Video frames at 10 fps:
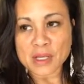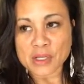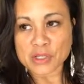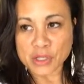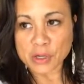
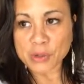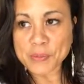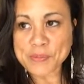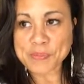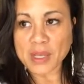So
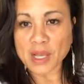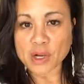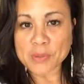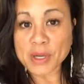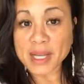I
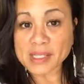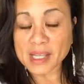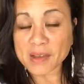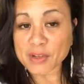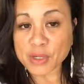hope you guys
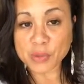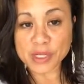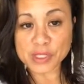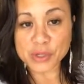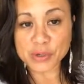have a good
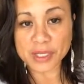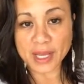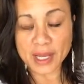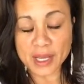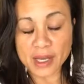rest of your
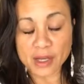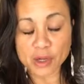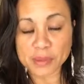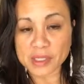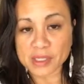day. I
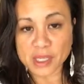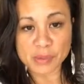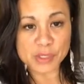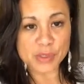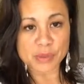hope this has
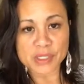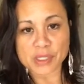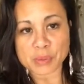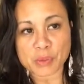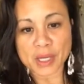helped you in
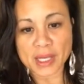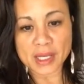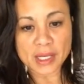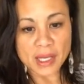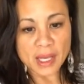some way.
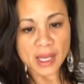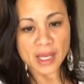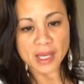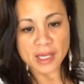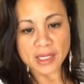
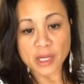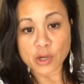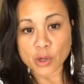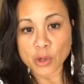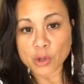And I
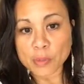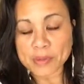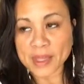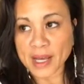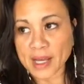hope
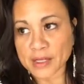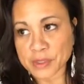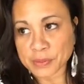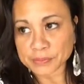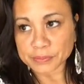that
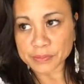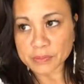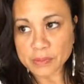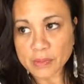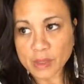
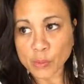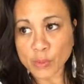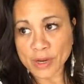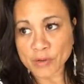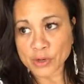
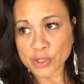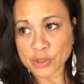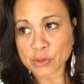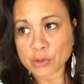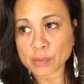whenever
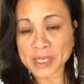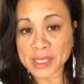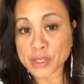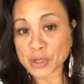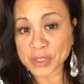you
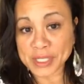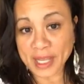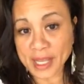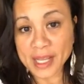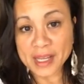begin your
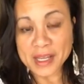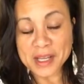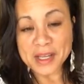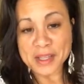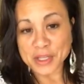day,
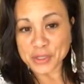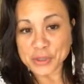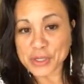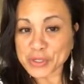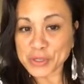that you
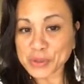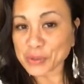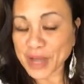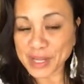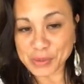can do
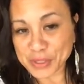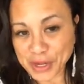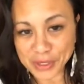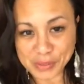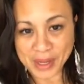as we
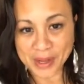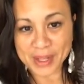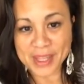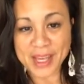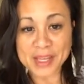talked about,
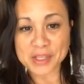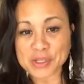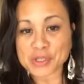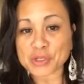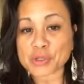and that
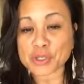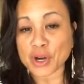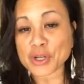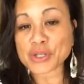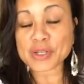is to
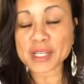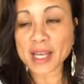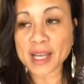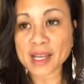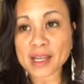start your
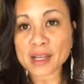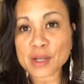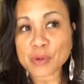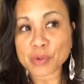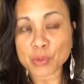day
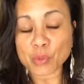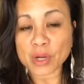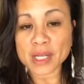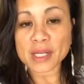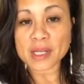with
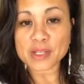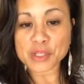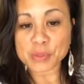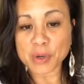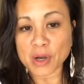one
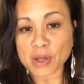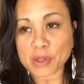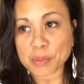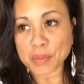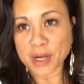
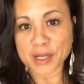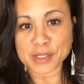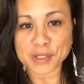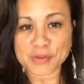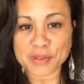small
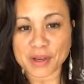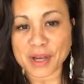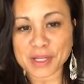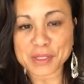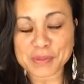positive
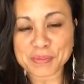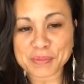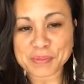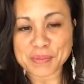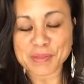thought.
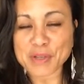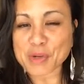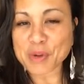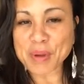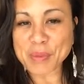If you can
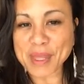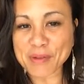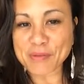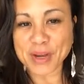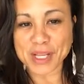remember that
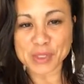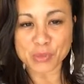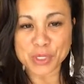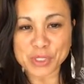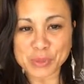phrase,
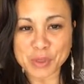one small